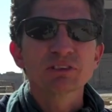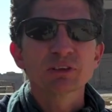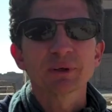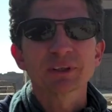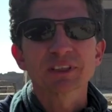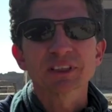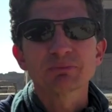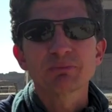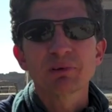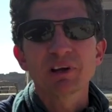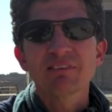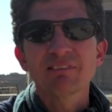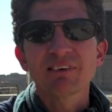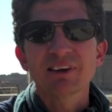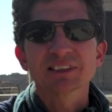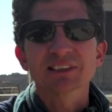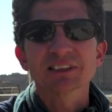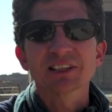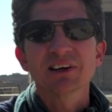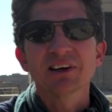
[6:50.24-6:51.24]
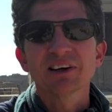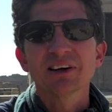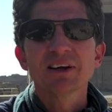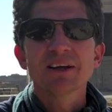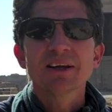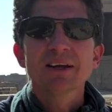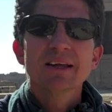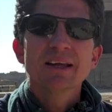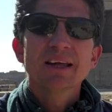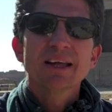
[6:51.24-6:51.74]
to experience her
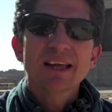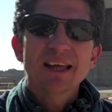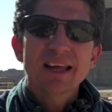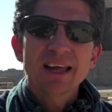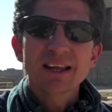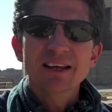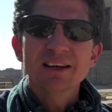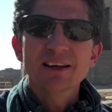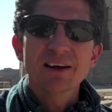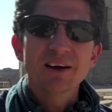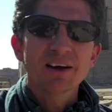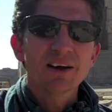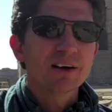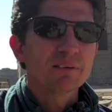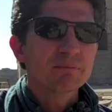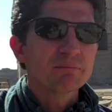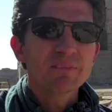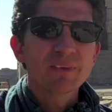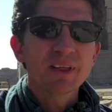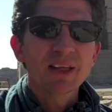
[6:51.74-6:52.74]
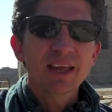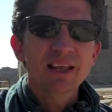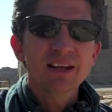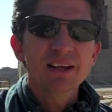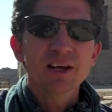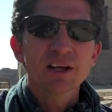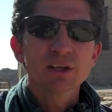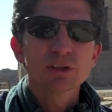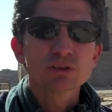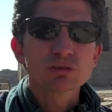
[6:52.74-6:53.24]
in her
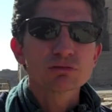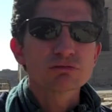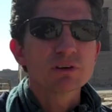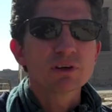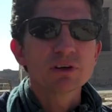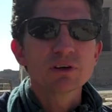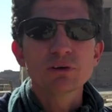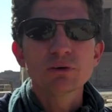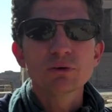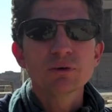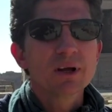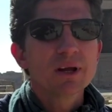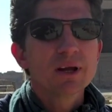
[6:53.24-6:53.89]
true